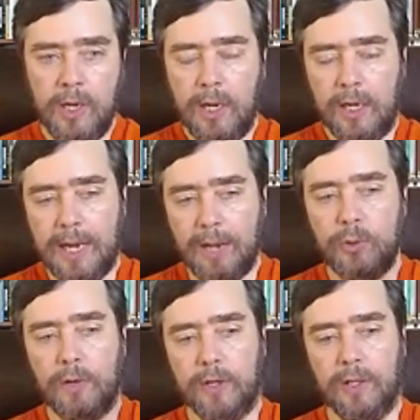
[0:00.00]
And now you
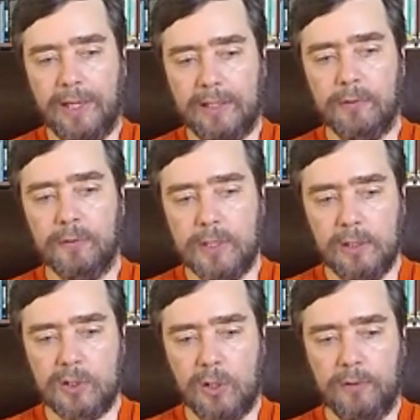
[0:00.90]
have a collective of
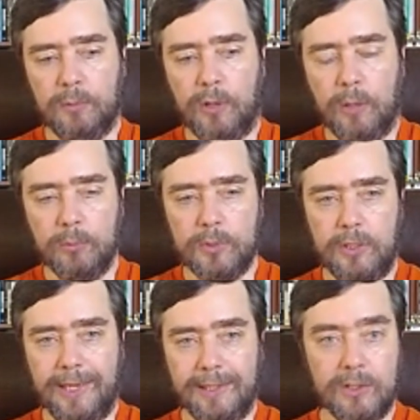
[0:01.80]
cells solving problems in
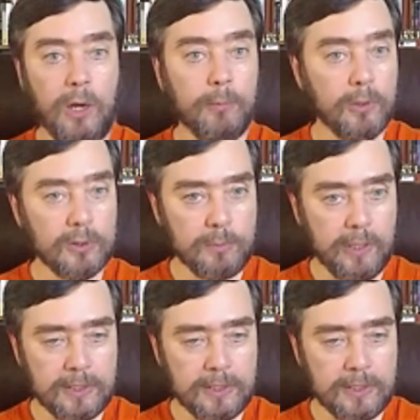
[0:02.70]
anatomical space.